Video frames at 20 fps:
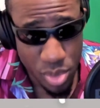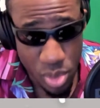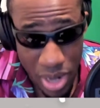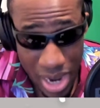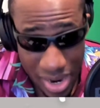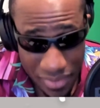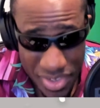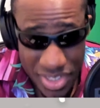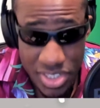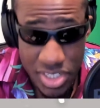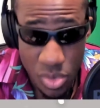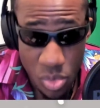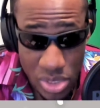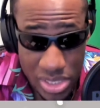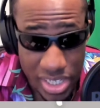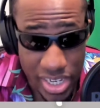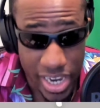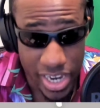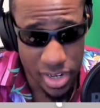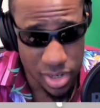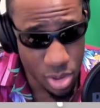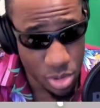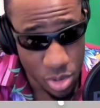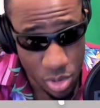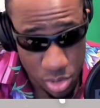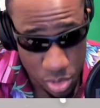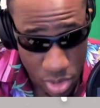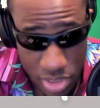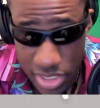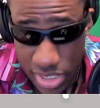bro, have you seen what the guy
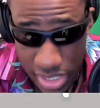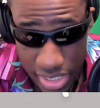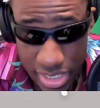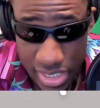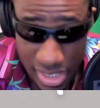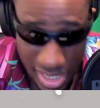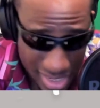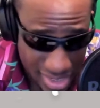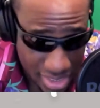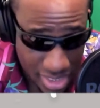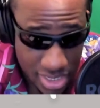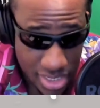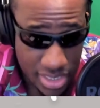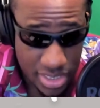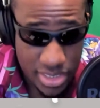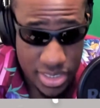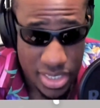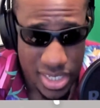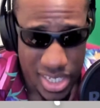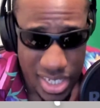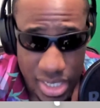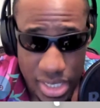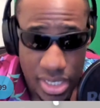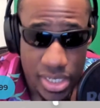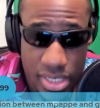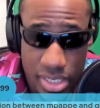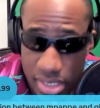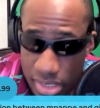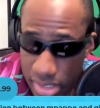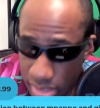looks like? Like he is,
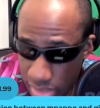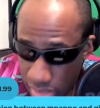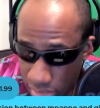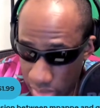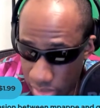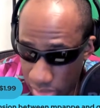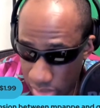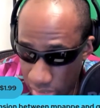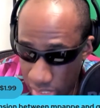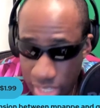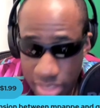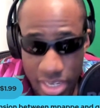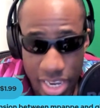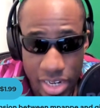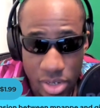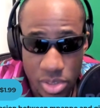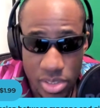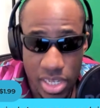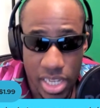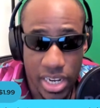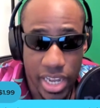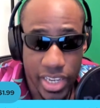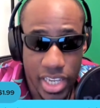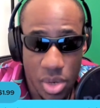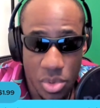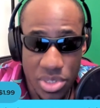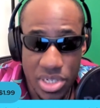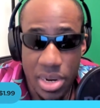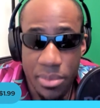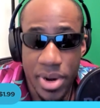you know, the guy looks like
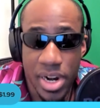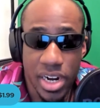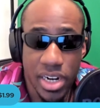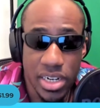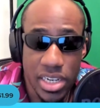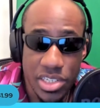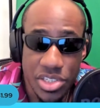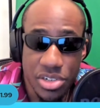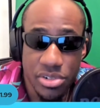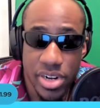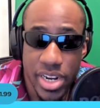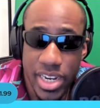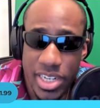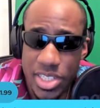he was an American History